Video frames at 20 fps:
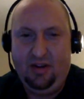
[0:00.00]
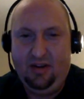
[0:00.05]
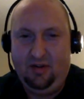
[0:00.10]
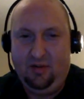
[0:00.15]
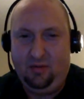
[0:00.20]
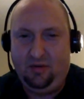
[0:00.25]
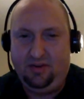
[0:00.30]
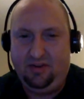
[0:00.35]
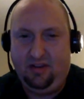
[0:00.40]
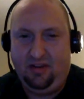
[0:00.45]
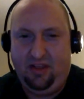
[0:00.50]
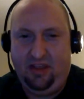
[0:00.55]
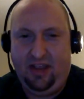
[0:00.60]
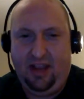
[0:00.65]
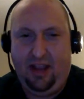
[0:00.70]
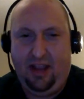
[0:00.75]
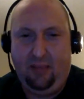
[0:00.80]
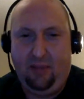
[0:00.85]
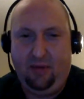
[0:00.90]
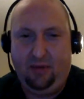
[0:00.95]
was the thing I
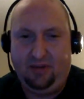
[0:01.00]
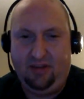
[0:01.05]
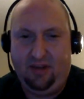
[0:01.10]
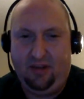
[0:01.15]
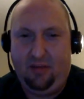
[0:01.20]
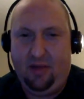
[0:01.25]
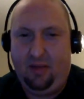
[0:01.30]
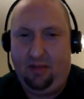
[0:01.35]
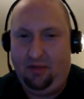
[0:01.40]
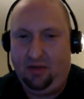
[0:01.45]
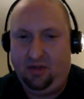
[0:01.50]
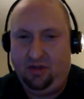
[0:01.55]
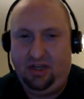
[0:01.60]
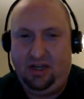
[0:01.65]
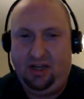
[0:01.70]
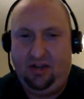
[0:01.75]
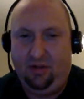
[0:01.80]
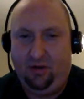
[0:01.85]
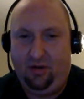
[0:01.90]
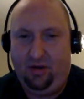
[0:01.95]
posted about
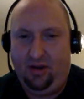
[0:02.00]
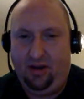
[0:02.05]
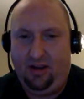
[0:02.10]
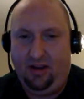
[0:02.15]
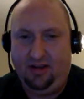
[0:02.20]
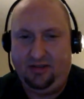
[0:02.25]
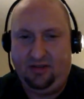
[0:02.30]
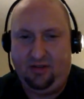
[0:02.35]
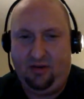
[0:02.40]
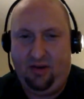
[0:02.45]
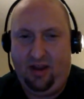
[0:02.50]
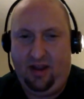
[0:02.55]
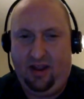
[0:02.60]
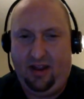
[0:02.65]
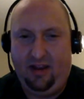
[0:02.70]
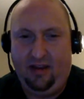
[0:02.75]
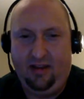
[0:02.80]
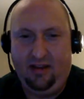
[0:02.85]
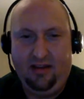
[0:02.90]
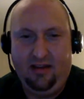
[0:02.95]
machine learning
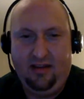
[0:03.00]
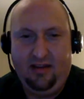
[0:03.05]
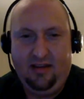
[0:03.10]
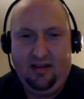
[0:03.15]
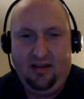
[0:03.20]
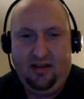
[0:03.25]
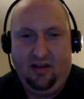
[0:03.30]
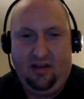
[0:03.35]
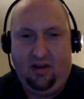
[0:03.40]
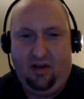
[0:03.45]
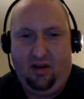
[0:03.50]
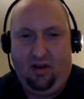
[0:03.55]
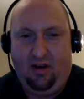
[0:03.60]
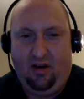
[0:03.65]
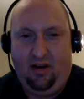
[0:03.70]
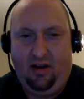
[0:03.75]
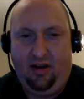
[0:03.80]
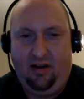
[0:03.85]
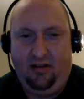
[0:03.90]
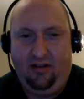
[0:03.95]
yesterday
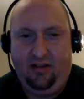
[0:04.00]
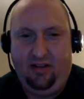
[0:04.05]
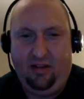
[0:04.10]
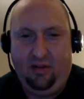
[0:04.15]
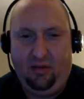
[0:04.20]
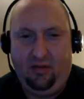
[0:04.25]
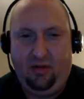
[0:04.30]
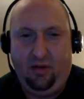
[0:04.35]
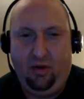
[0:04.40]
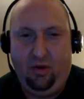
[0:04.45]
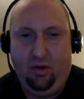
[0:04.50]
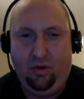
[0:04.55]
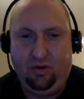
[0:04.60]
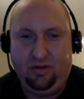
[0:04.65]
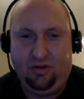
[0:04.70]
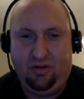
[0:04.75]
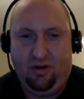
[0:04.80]
on the Google's